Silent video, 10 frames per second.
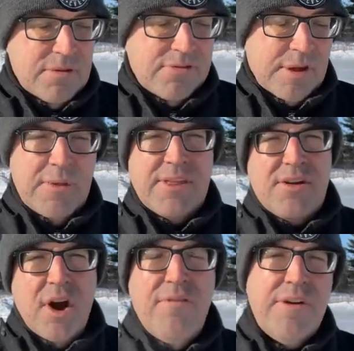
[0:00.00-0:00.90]
some of the
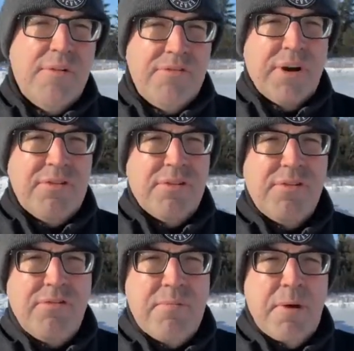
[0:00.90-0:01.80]
COVID
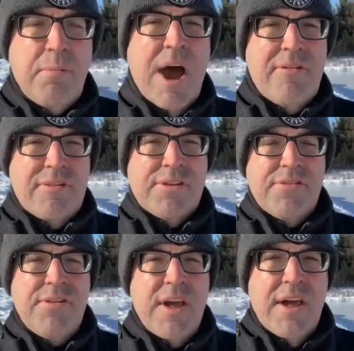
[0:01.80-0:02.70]
restrictions from the
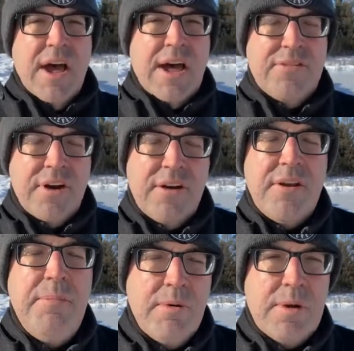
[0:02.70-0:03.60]
province start
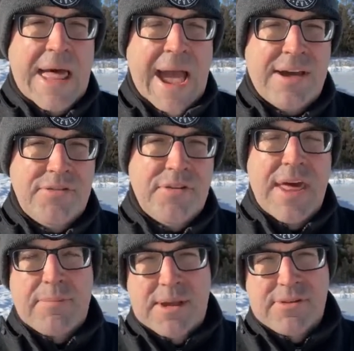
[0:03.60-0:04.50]
to be relaxed. So
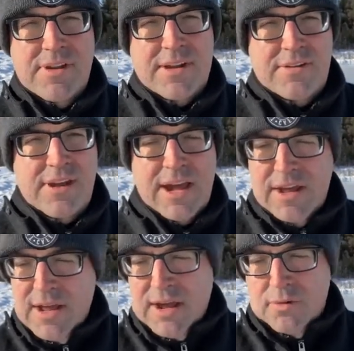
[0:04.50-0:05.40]
that means that
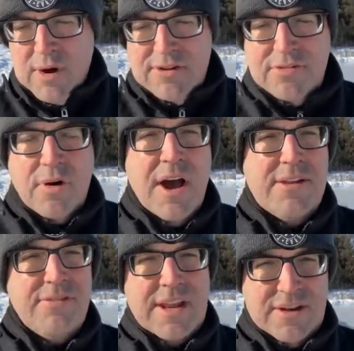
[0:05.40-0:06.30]

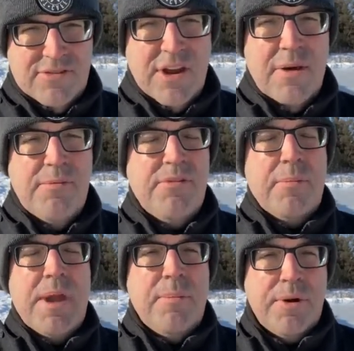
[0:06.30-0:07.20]
restaurants and at gyms, they'll
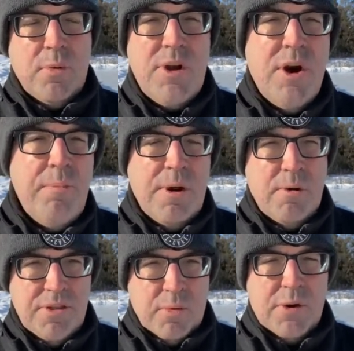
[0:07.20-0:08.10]
be able to reopen
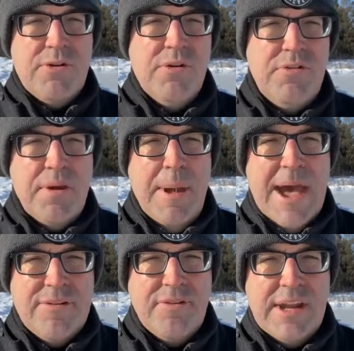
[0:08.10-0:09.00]
with the reduced
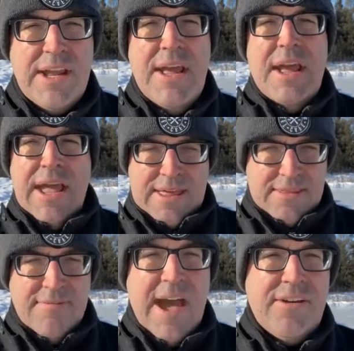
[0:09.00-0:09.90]
capacity and
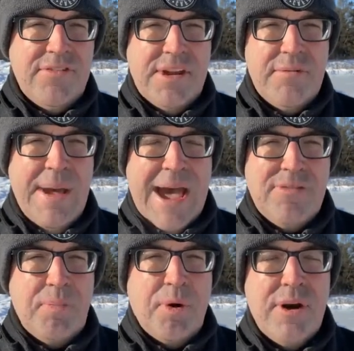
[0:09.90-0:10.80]
the vaccine
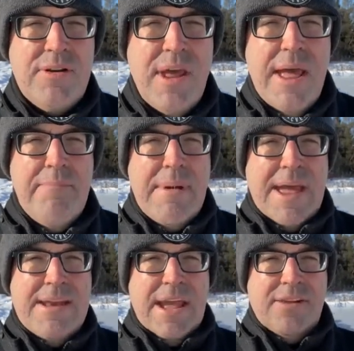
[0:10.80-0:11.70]
passport
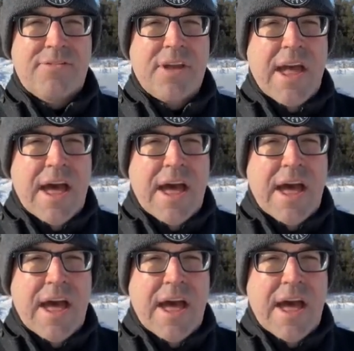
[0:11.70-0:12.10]
mandates.